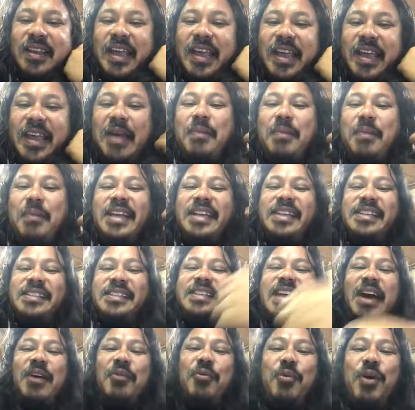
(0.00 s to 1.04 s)
And Mike is
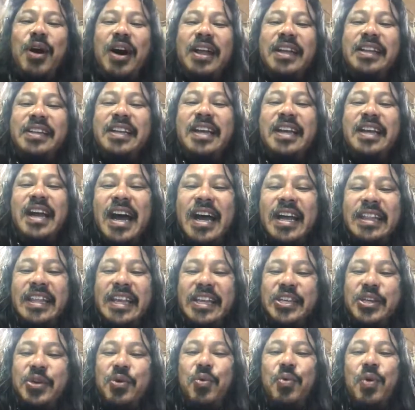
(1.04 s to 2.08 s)
that one guy that
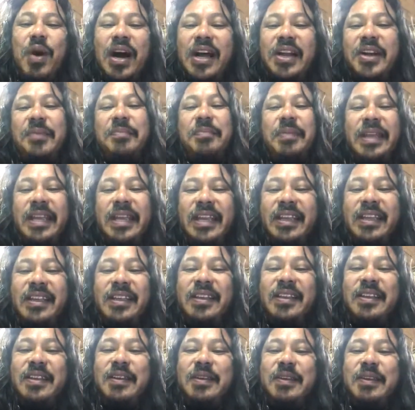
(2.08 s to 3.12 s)
you want to be,
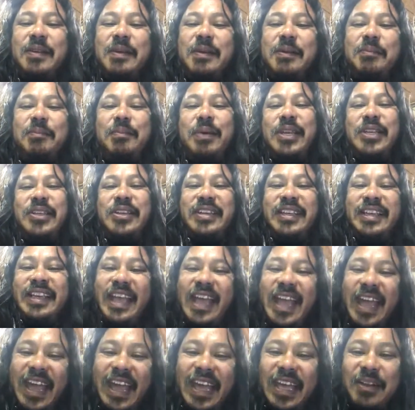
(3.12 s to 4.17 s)
but you
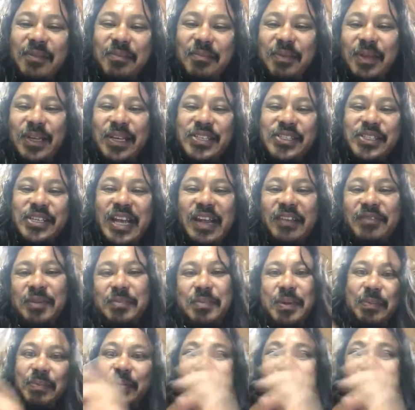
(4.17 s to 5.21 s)
can't because you have to
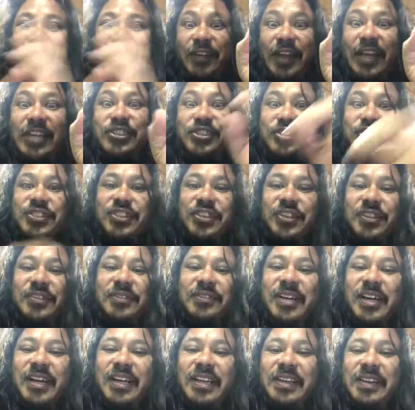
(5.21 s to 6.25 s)
be professional,
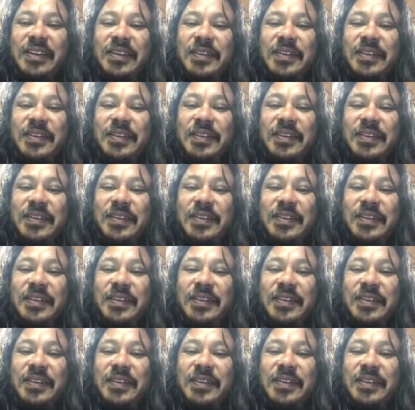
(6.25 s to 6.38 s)
right?